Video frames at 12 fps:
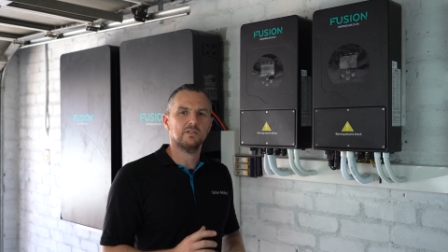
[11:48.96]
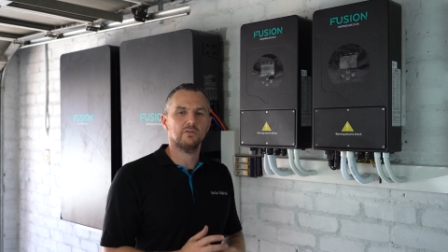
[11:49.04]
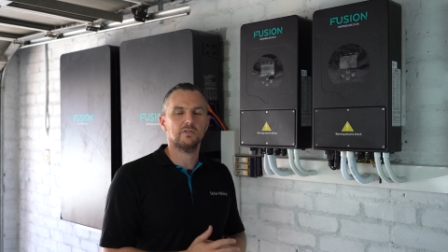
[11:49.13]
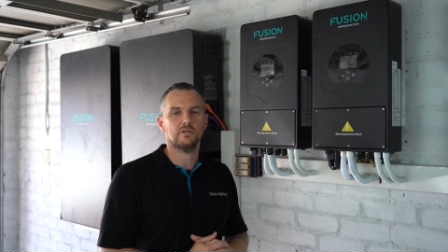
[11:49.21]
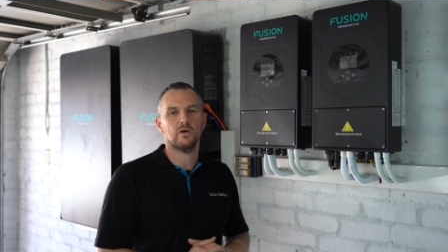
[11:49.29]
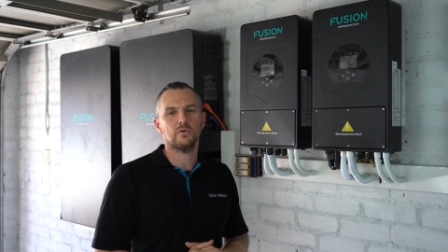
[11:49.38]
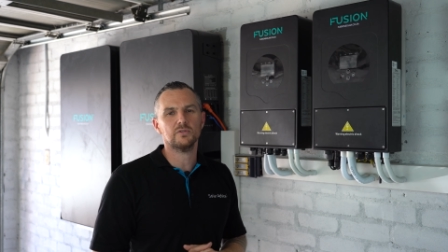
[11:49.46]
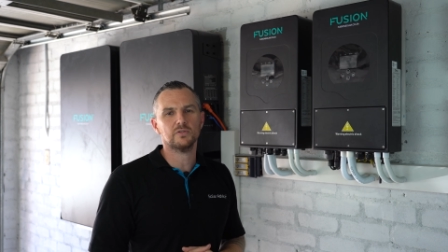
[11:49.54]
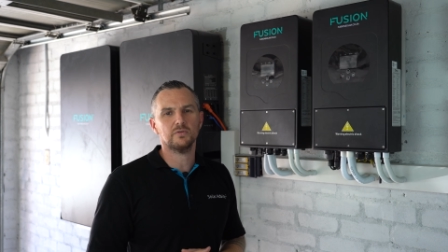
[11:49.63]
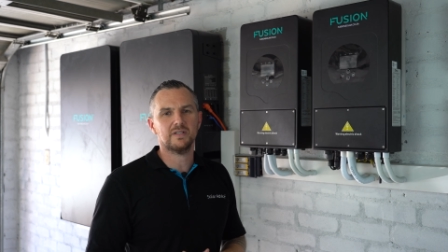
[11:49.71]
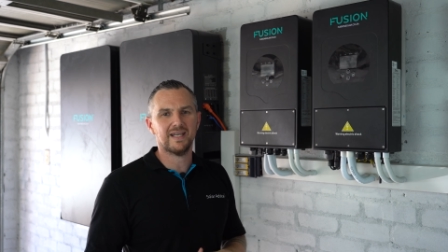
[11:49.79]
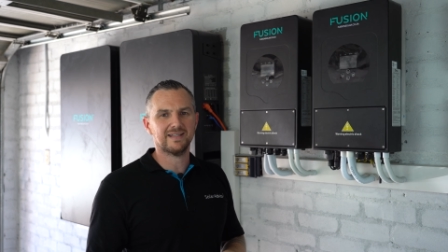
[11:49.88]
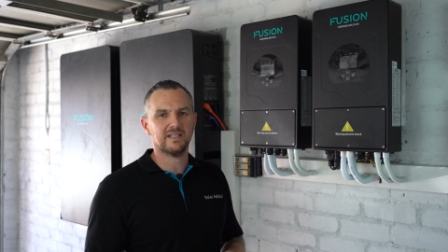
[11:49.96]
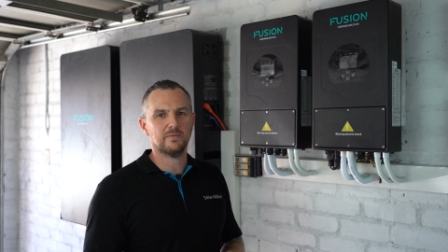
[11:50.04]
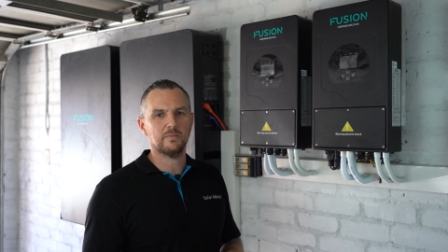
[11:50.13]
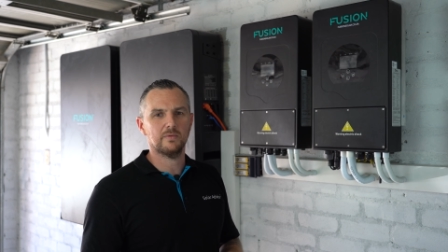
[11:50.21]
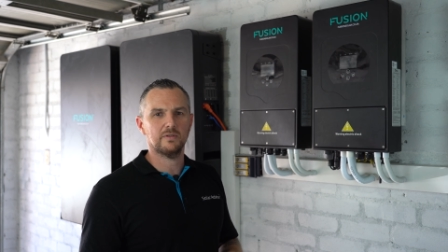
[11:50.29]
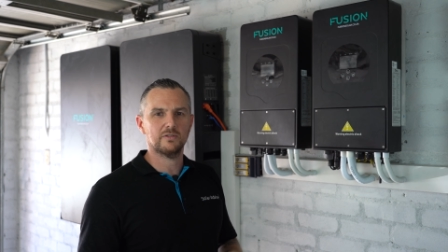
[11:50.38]
You can also get
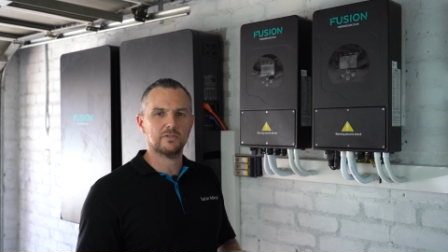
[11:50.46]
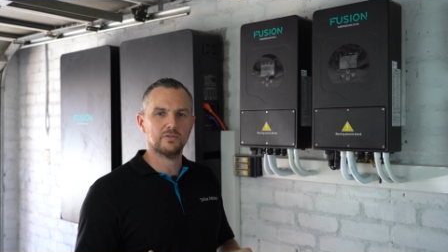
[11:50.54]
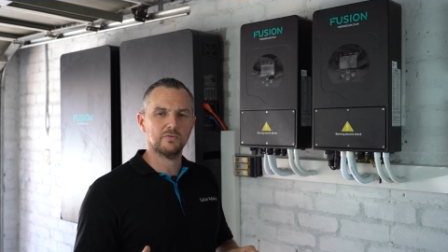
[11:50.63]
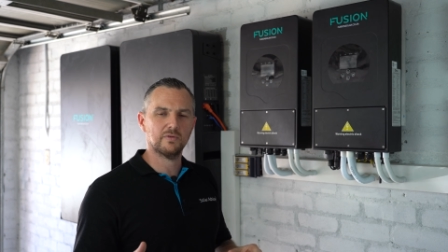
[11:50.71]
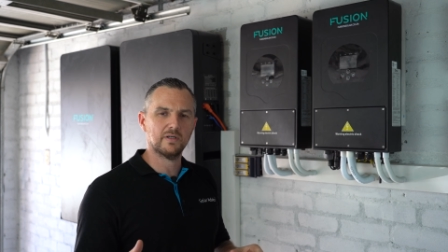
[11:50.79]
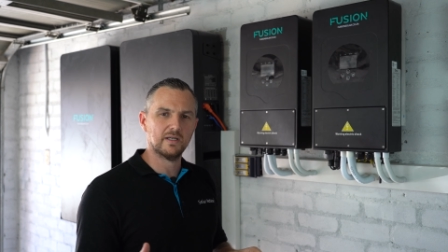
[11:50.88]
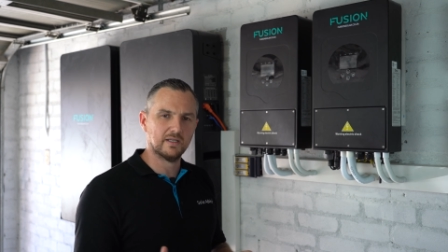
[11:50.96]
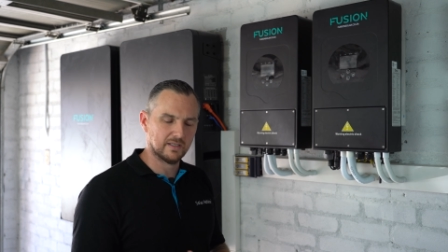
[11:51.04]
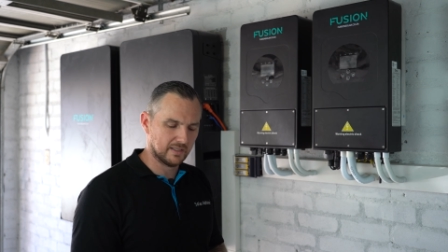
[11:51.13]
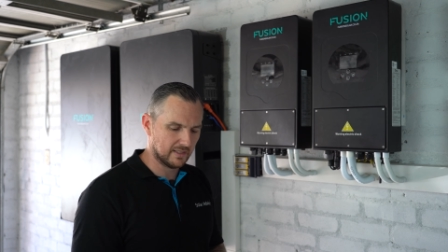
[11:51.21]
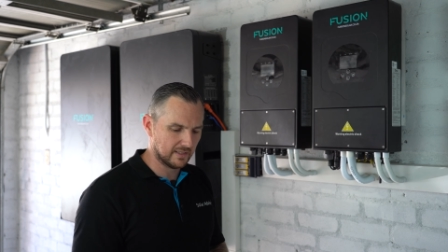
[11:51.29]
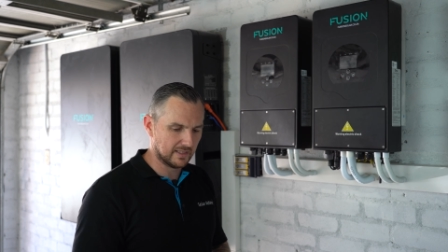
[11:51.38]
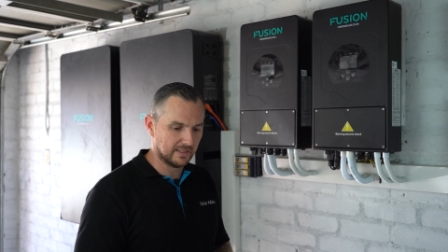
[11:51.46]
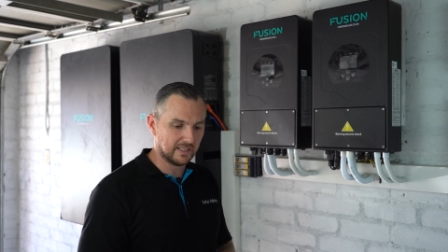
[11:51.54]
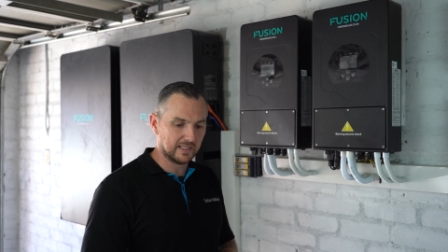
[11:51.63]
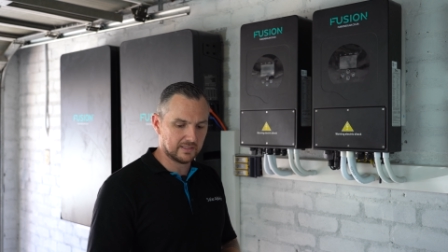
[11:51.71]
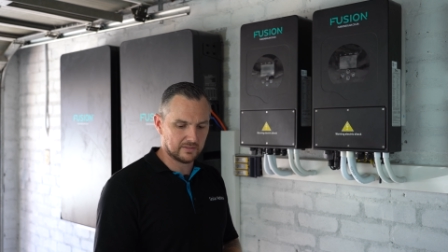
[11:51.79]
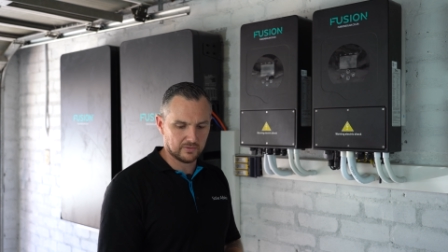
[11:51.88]
them to uh,
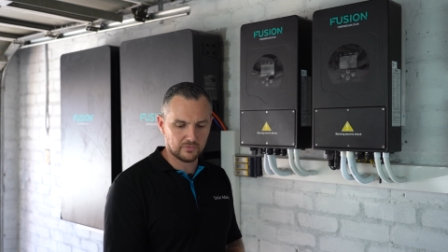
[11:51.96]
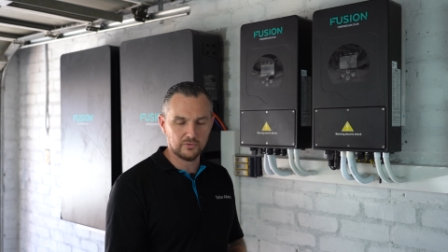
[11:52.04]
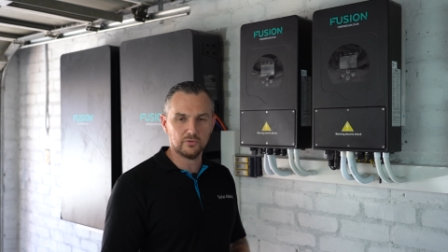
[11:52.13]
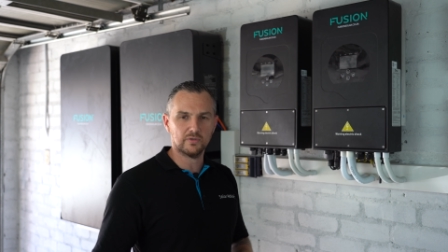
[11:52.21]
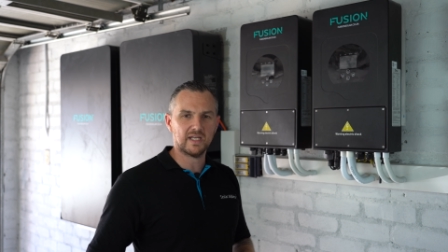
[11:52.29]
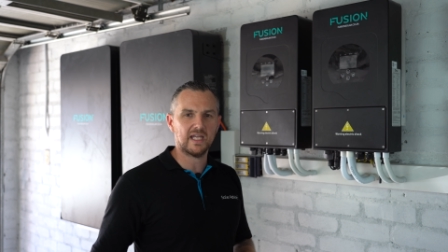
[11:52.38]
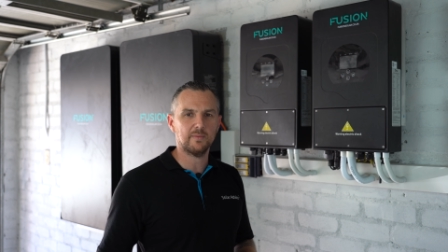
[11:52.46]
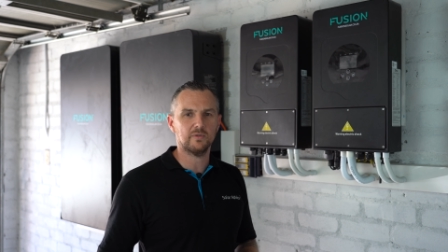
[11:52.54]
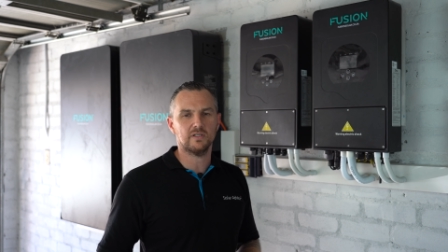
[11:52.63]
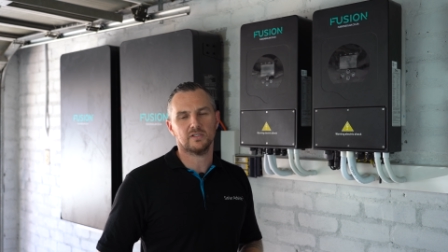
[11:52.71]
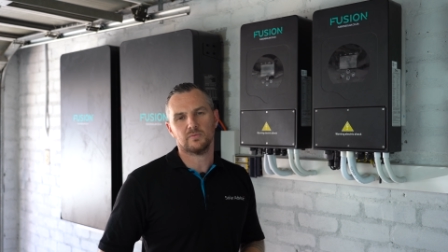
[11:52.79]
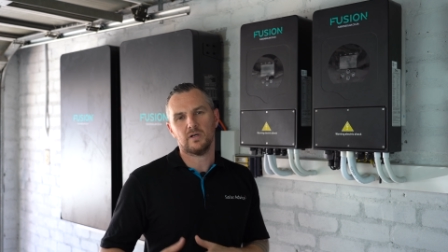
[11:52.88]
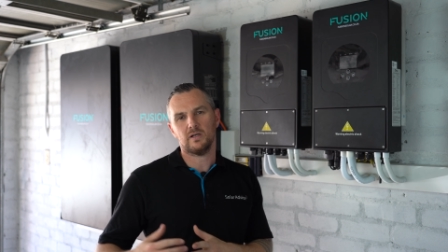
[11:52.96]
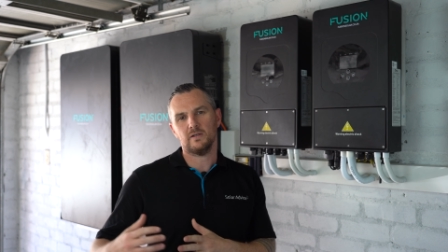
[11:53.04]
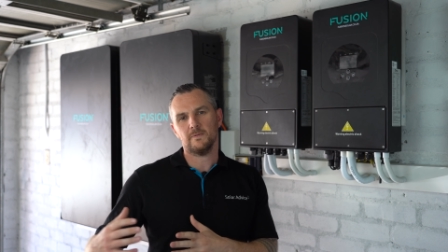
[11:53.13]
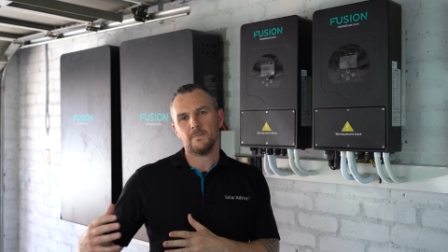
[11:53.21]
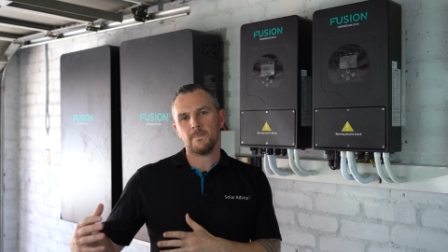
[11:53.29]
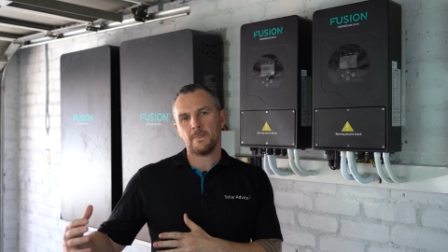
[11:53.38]
connect through your cable as
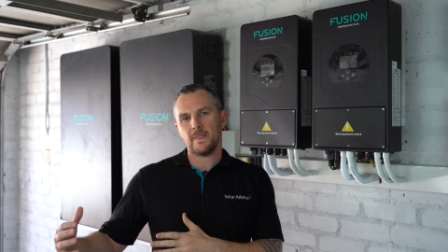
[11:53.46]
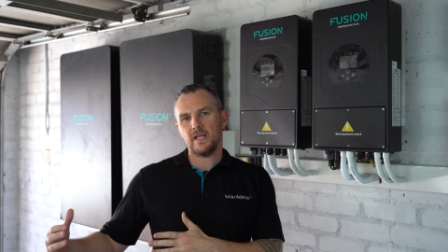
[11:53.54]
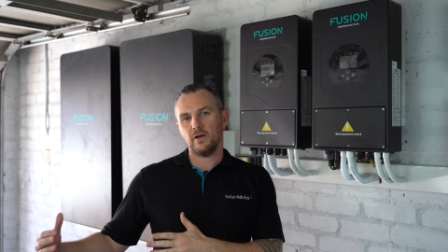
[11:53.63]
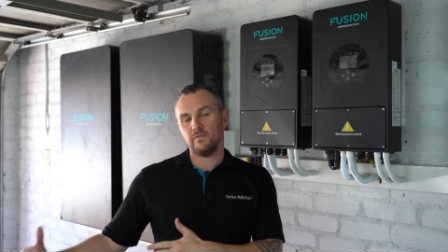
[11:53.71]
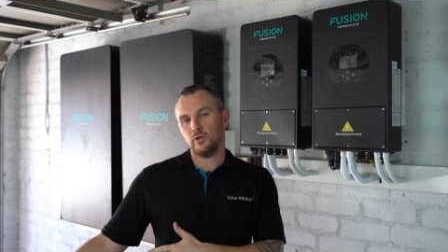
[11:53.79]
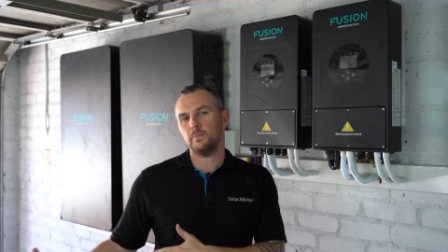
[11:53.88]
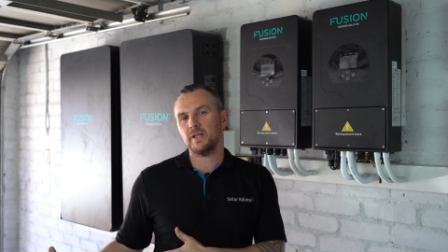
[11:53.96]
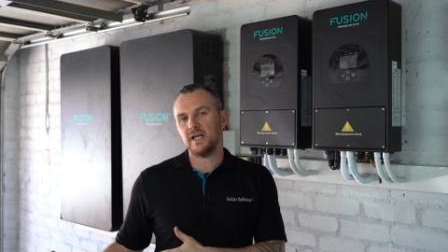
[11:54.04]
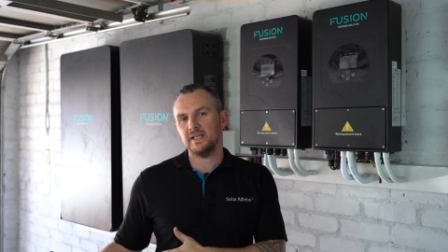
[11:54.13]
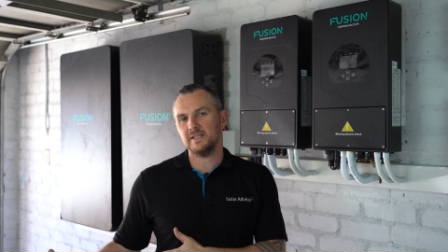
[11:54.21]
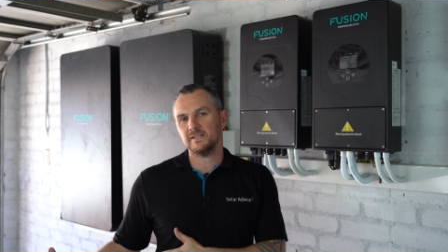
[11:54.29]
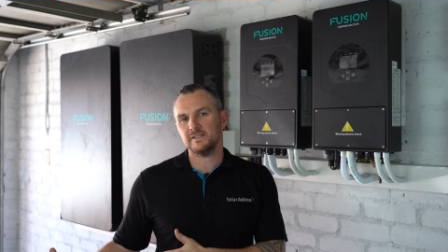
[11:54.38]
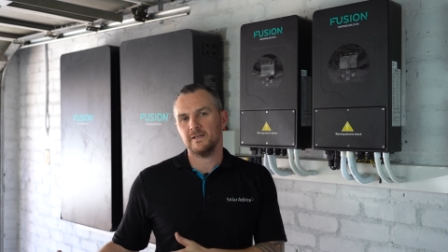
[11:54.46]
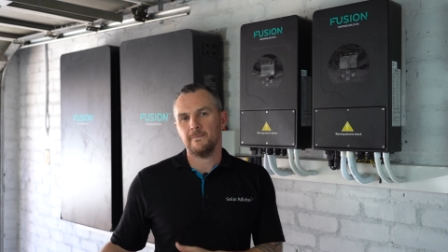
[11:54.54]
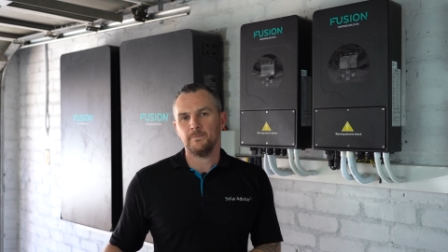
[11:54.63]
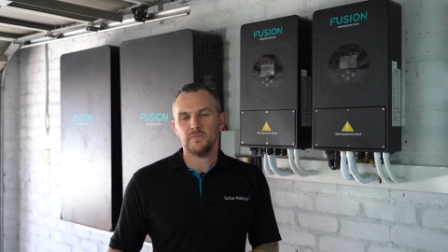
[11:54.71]
well of your appliance.